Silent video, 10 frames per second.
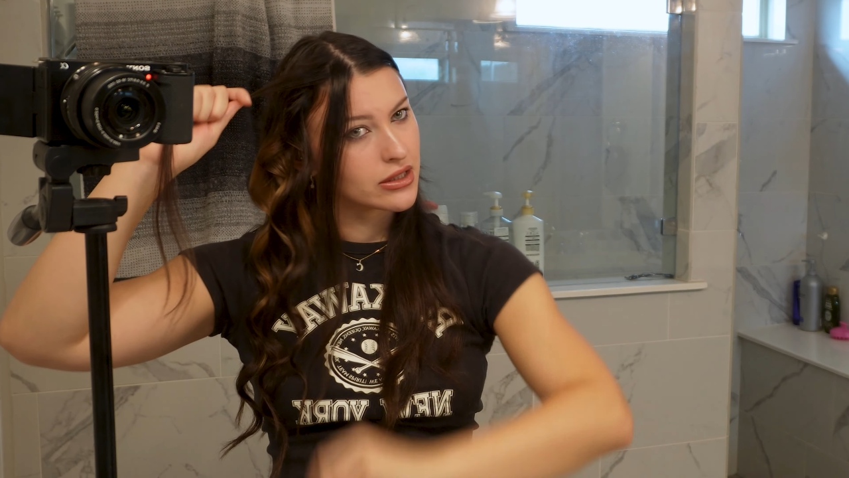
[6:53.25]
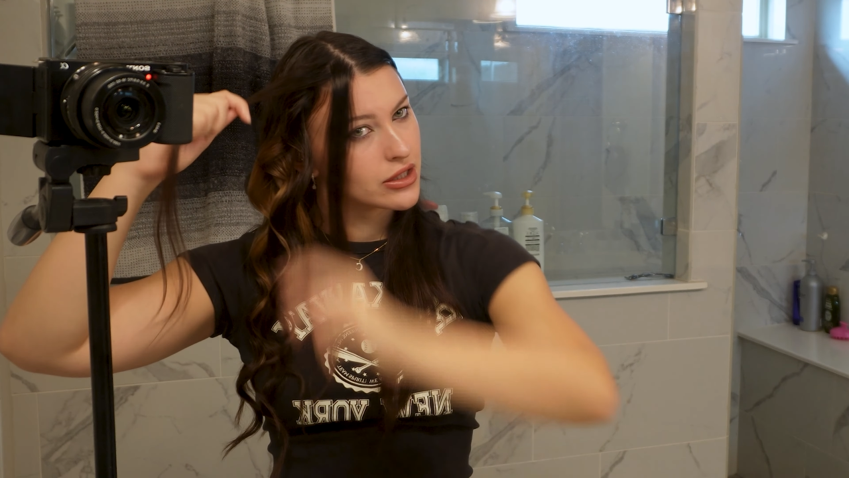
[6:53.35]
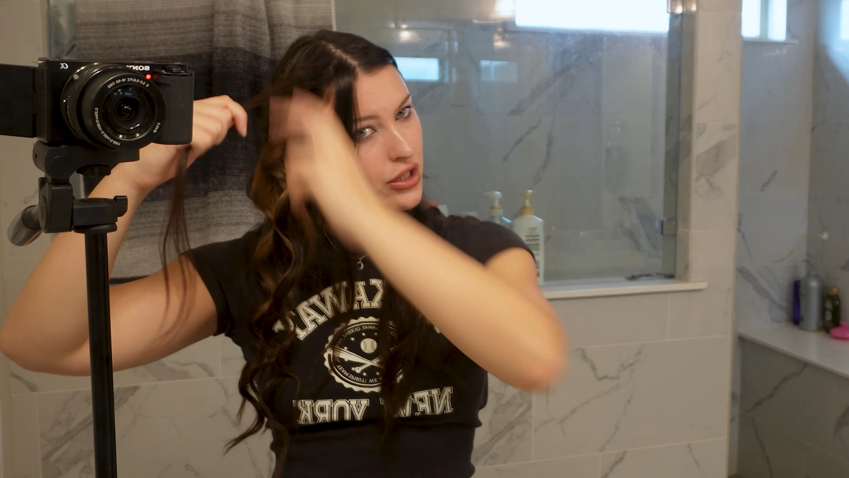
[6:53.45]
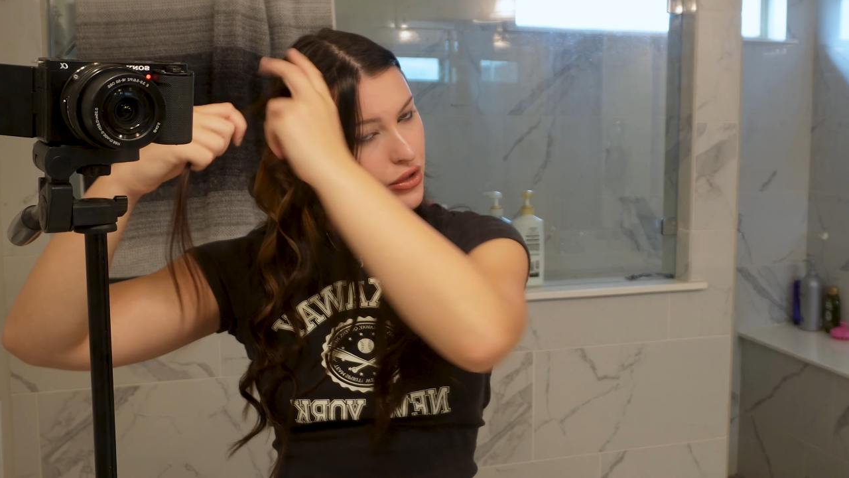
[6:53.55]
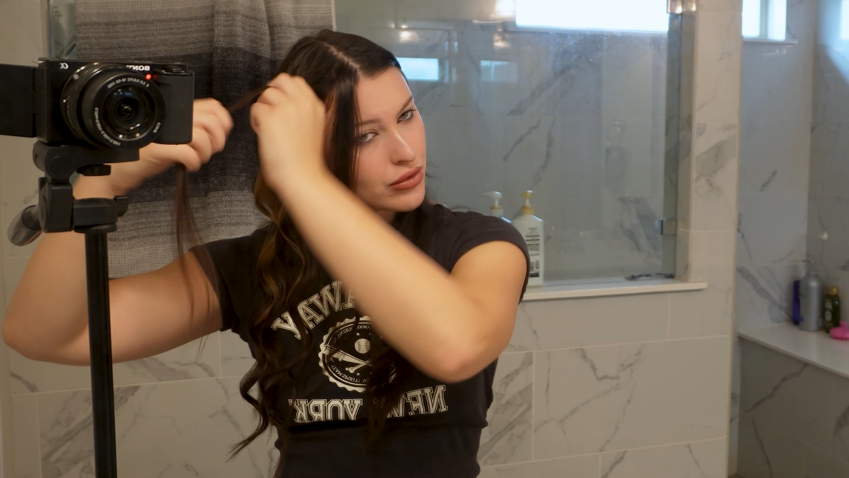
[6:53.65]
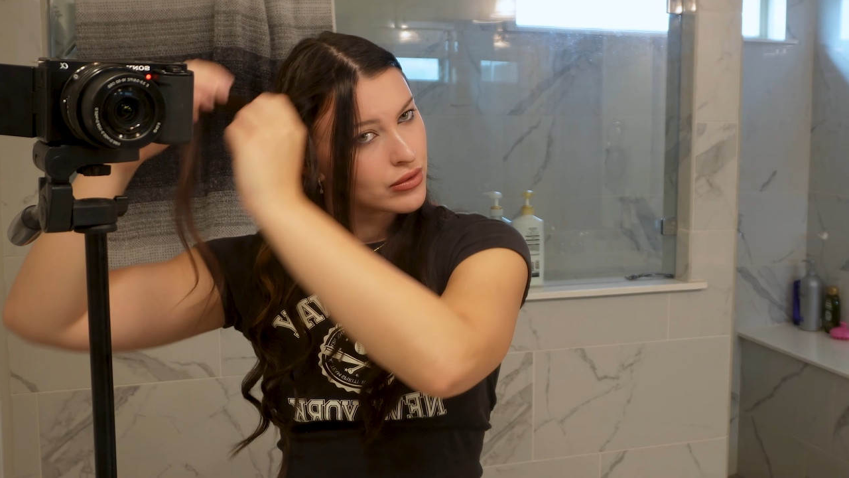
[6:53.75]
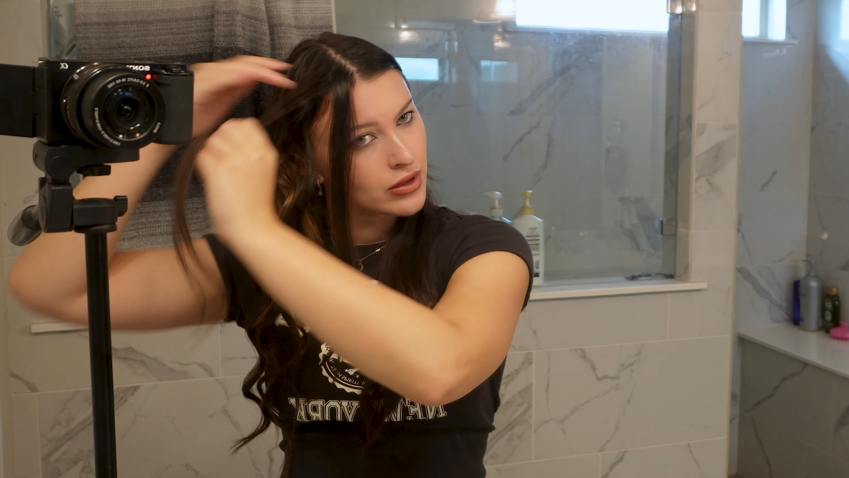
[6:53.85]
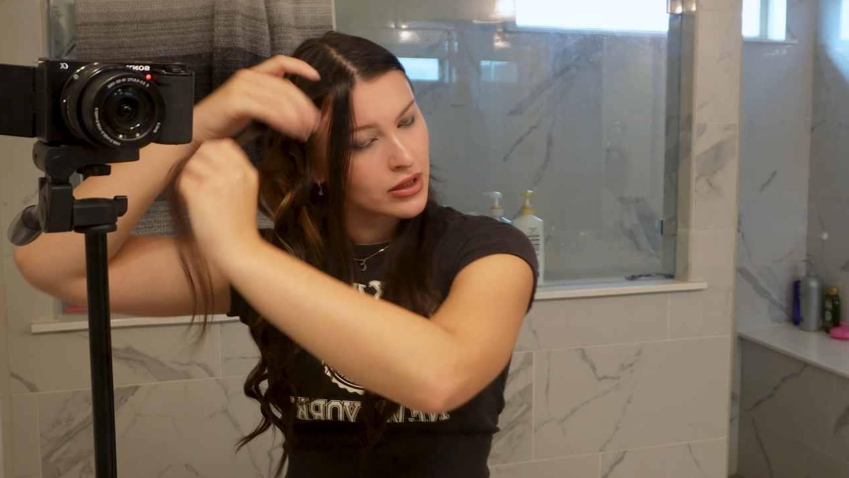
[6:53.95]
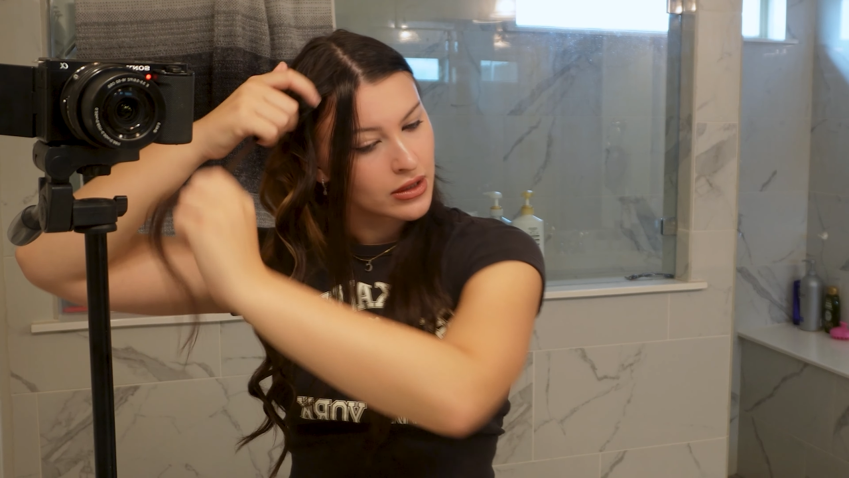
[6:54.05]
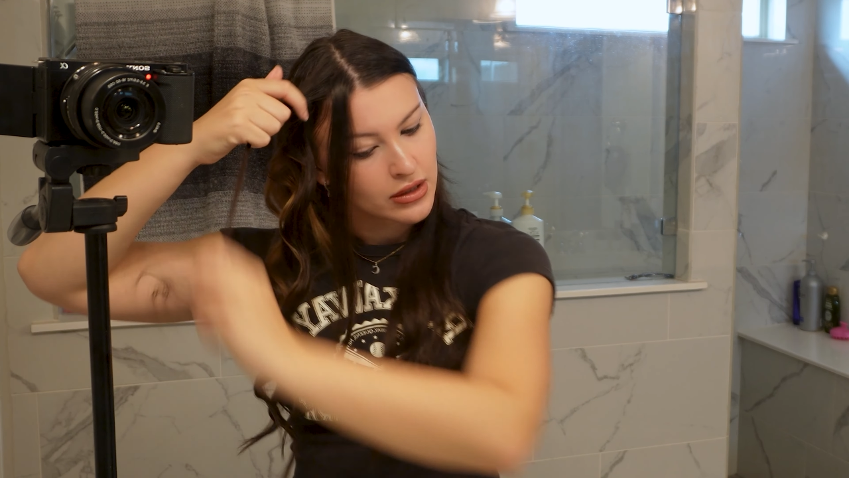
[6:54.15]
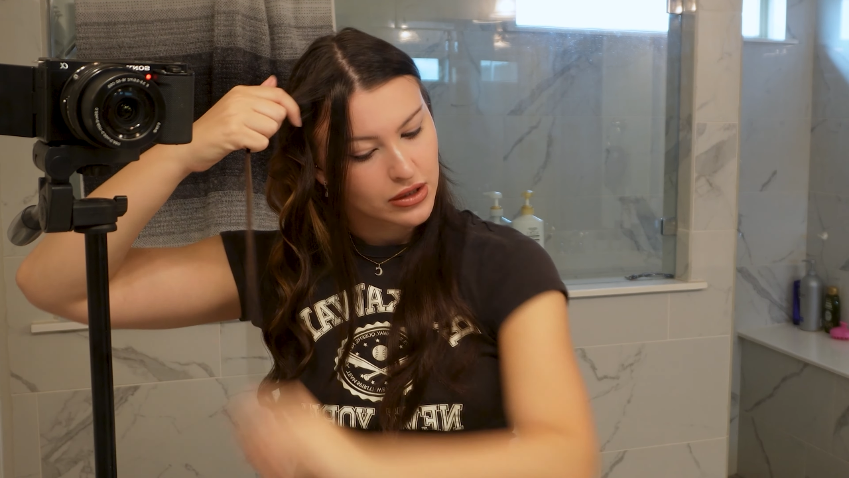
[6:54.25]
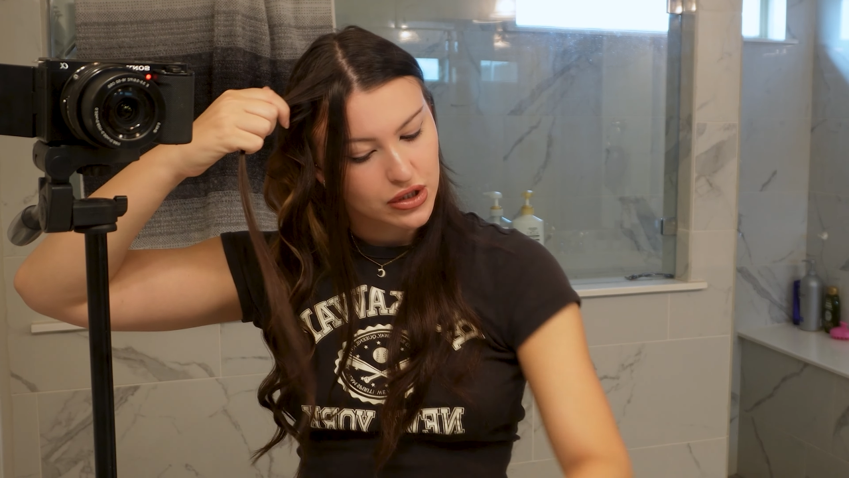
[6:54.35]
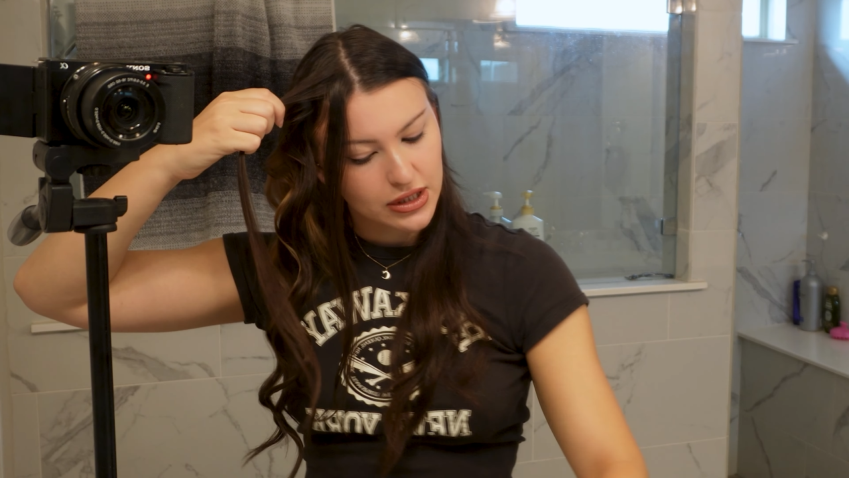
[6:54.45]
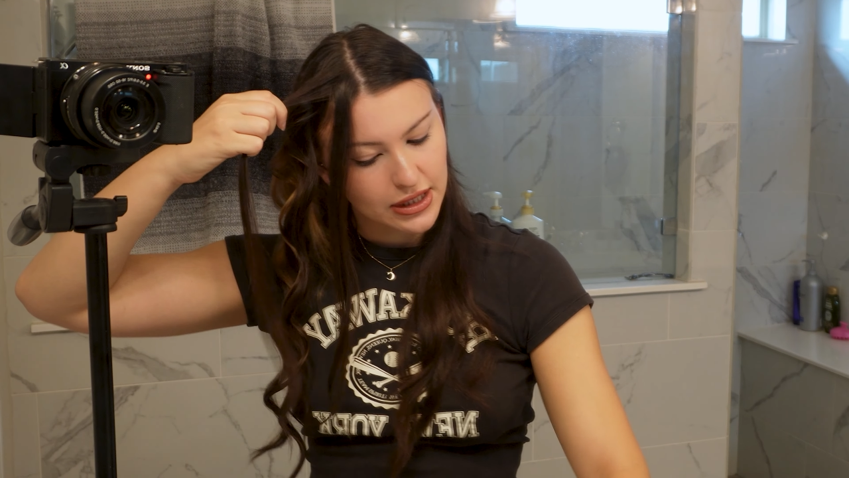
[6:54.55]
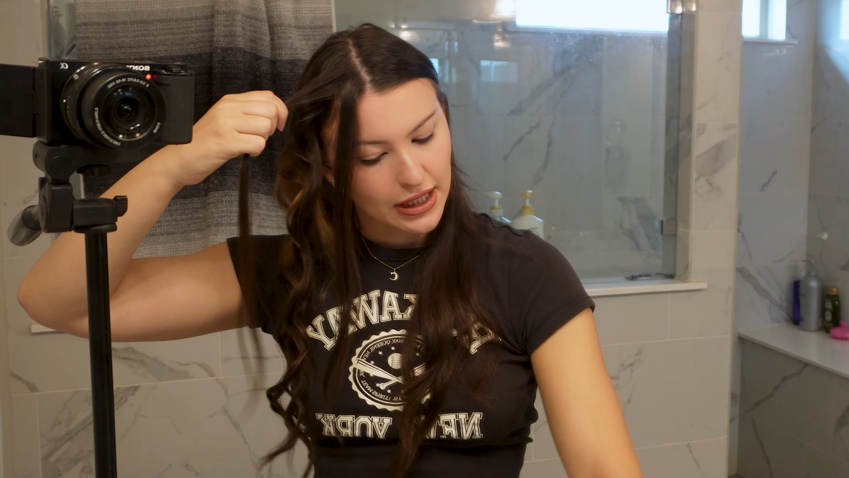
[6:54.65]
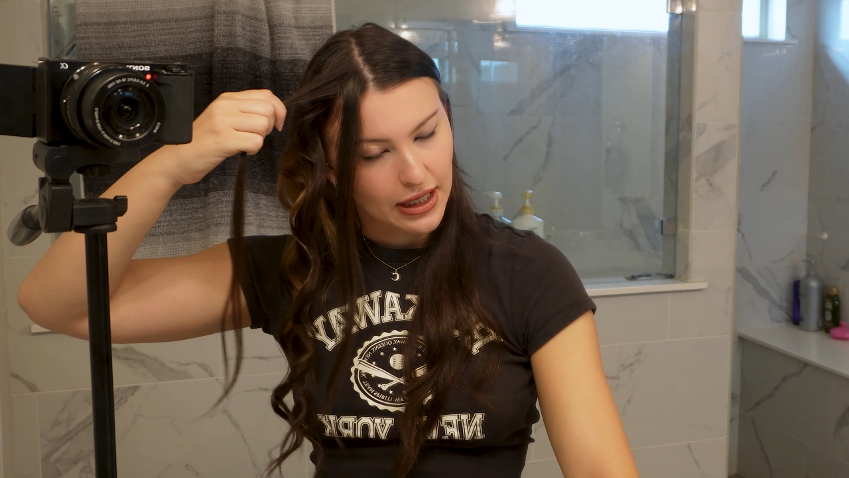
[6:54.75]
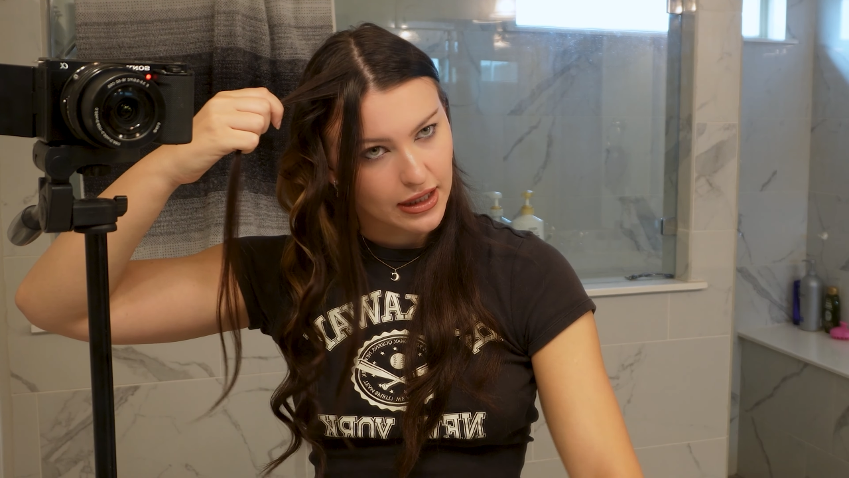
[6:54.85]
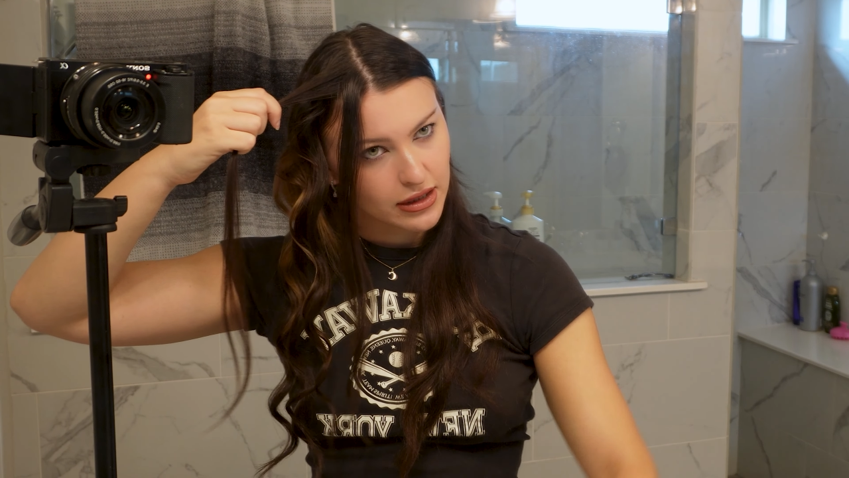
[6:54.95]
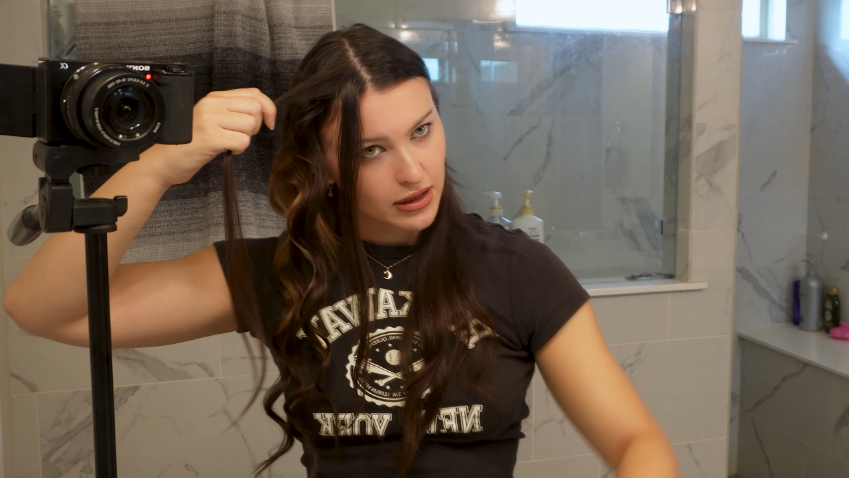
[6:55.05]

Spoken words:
2 just to get